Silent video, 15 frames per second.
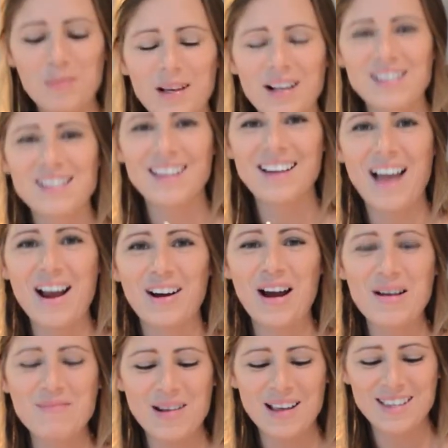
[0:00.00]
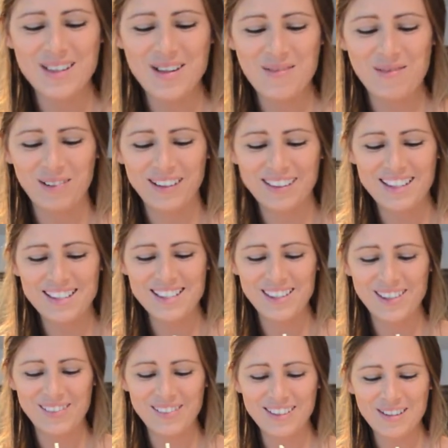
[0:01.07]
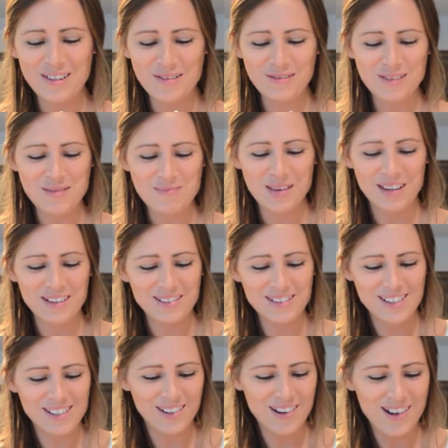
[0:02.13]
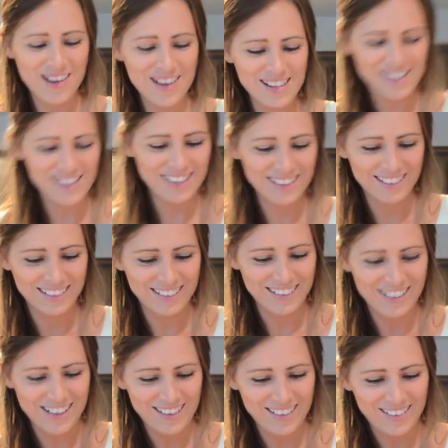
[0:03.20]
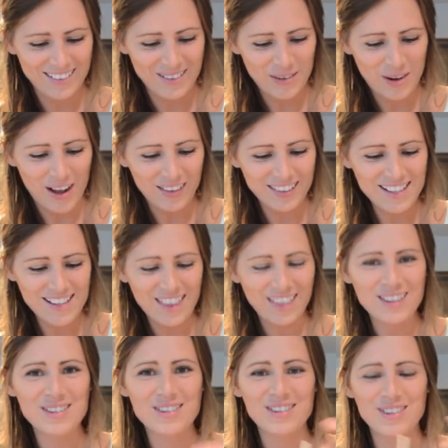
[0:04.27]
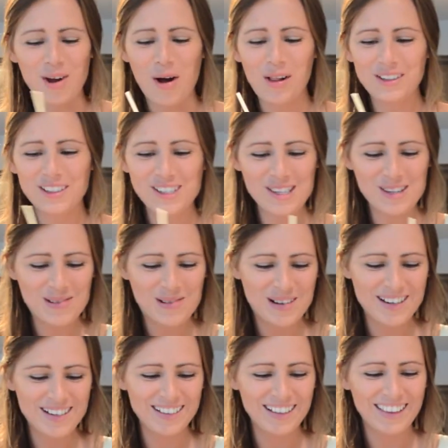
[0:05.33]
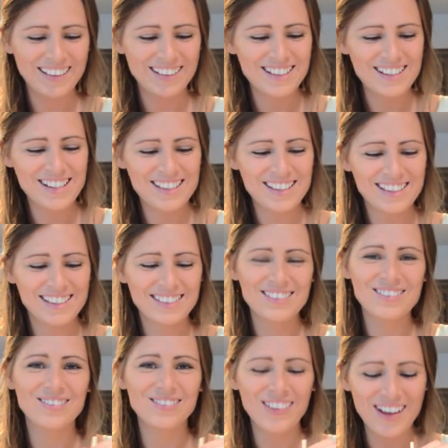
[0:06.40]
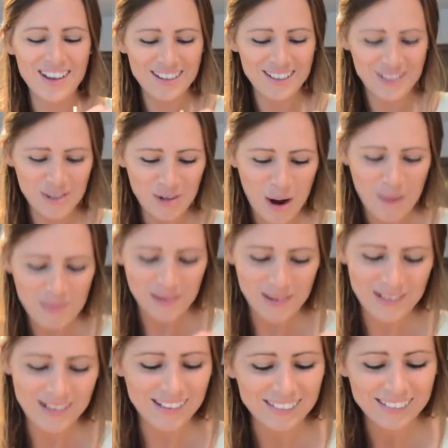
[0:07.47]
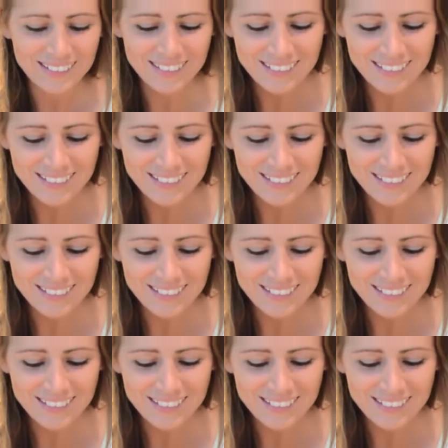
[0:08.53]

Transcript: mixing, I grabbed myself one of these cute little flamingo straws. Got these at the dollar store and they're just fun and tropical.